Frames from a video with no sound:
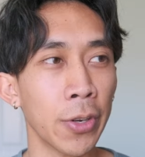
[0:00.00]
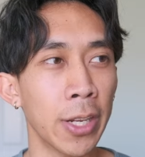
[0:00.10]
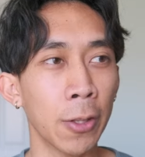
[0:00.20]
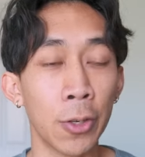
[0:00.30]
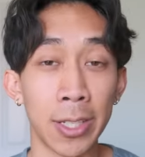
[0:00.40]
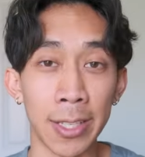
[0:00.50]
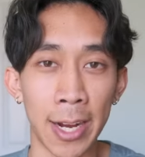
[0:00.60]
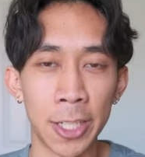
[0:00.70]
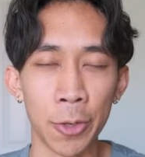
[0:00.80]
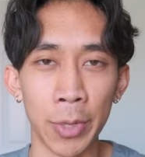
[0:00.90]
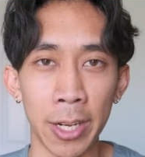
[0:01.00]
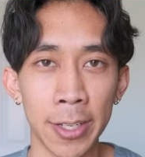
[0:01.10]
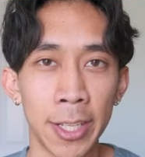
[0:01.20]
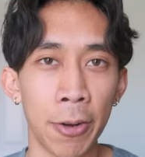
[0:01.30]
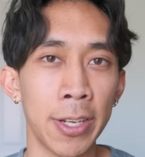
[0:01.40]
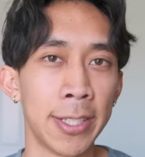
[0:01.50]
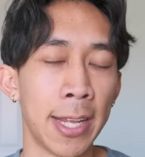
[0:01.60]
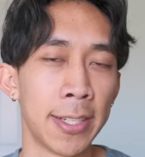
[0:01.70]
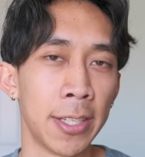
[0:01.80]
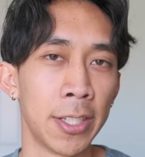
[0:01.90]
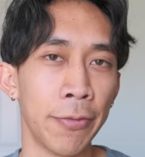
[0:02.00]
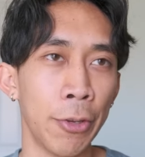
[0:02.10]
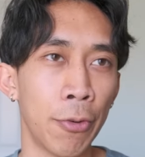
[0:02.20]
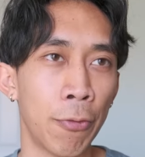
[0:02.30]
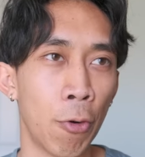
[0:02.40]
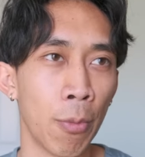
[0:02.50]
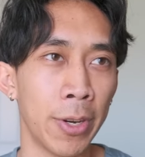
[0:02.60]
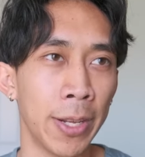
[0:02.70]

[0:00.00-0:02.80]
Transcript: it looks nicer because there is that sense of uniformity,